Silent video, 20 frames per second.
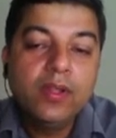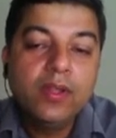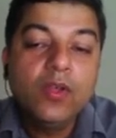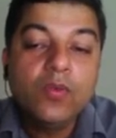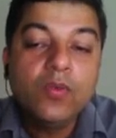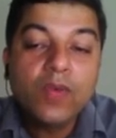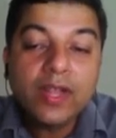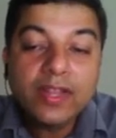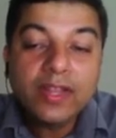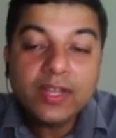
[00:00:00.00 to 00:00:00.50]

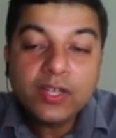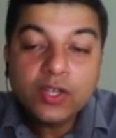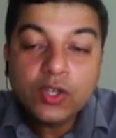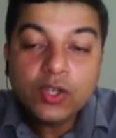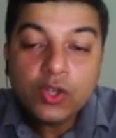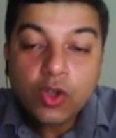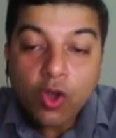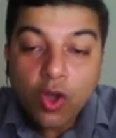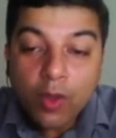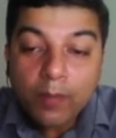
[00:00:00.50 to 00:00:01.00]
While the
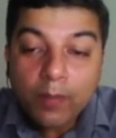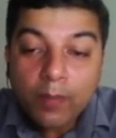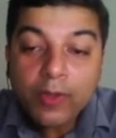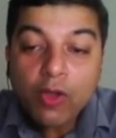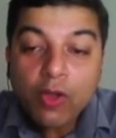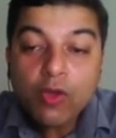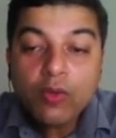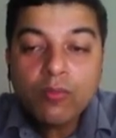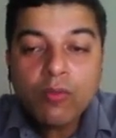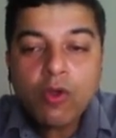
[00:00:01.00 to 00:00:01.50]
top
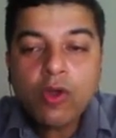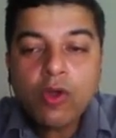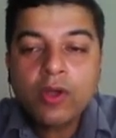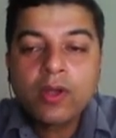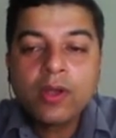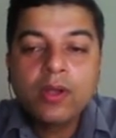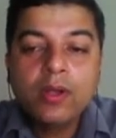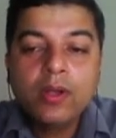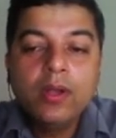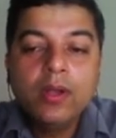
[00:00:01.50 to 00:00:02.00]
down
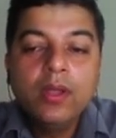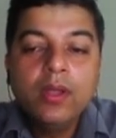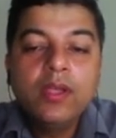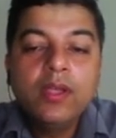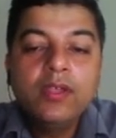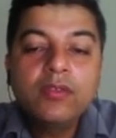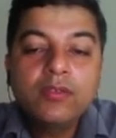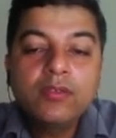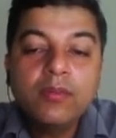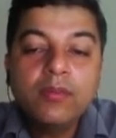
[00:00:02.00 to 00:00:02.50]
model
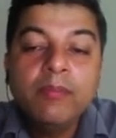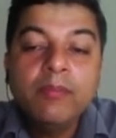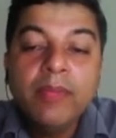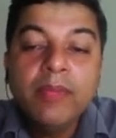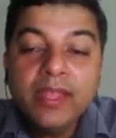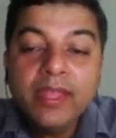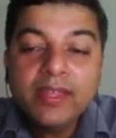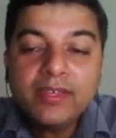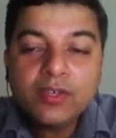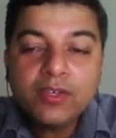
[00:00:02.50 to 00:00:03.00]
is
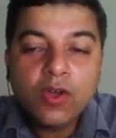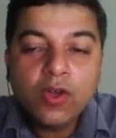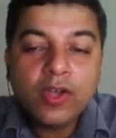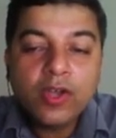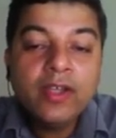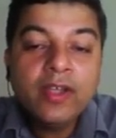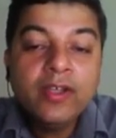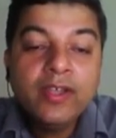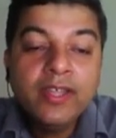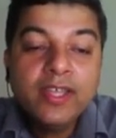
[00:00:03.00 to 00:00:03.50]
based on a
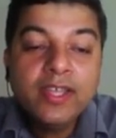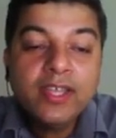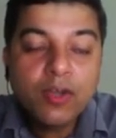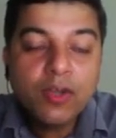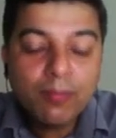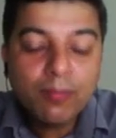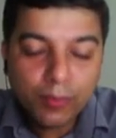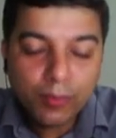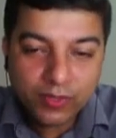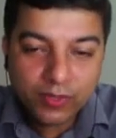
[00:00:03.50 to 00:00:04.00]

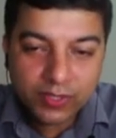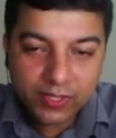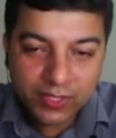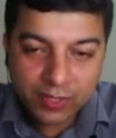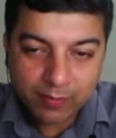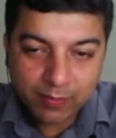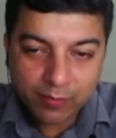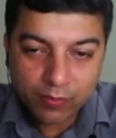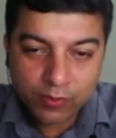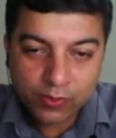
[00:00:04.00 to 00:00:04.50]
decomposition
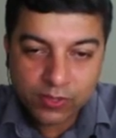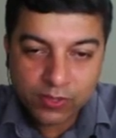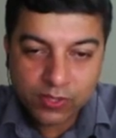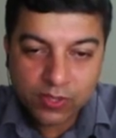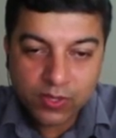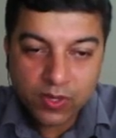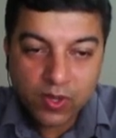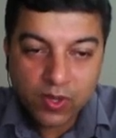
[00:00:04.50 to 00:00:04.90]
approach